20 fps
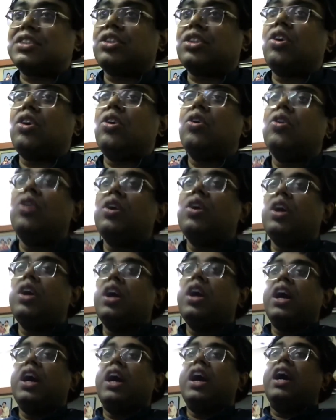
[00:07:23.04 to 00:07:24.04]
so
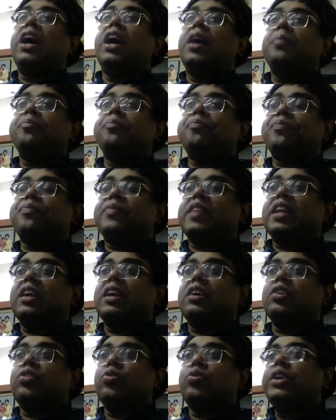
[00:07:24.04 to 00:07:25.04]
uh,
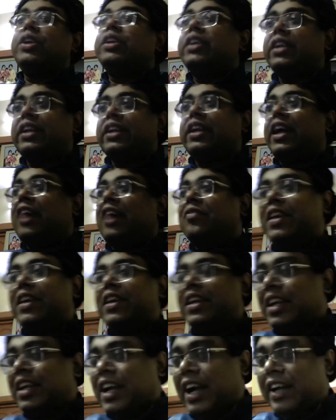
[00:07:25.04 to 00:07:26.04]
we didn't have
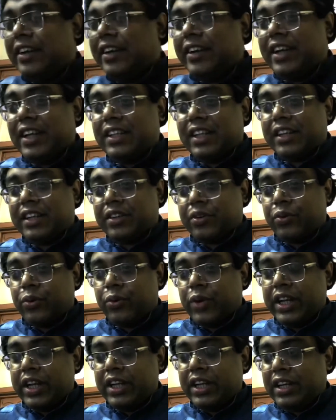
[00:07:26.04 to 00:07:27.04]
any idea that
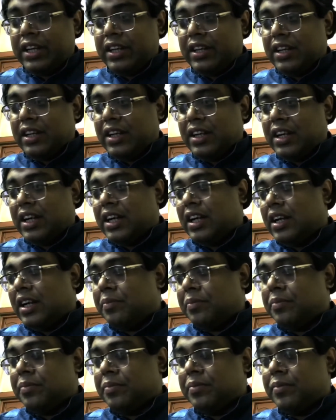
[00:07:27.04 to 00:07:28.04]
when
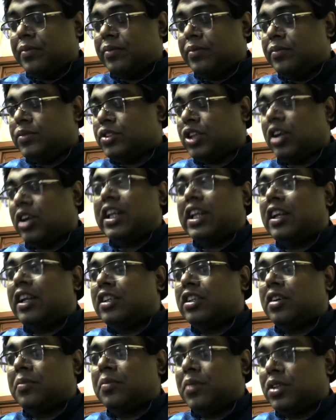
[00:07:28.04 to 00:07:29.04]

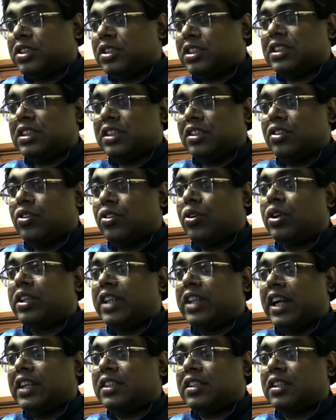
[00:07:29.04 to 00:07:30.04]
Jagadananda was
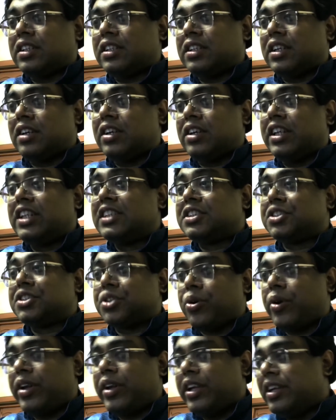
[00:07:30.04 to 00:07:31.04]
wrote that his
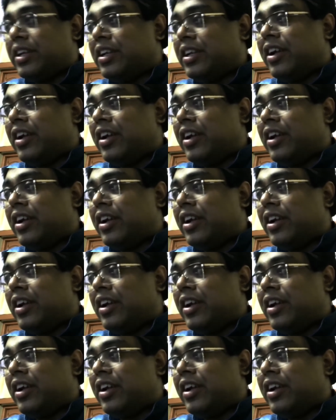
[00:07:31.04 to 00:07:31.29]
story